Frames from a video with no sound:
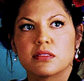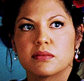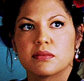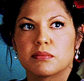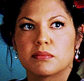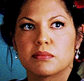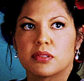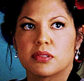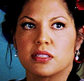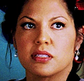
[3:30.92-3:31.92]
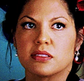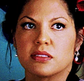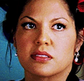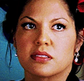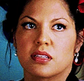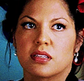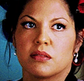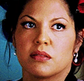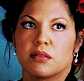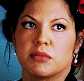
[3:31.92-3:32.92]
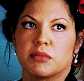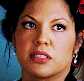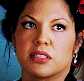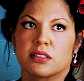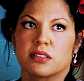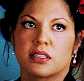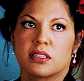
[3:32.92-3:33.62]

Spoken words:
Yeah, it was a sad story.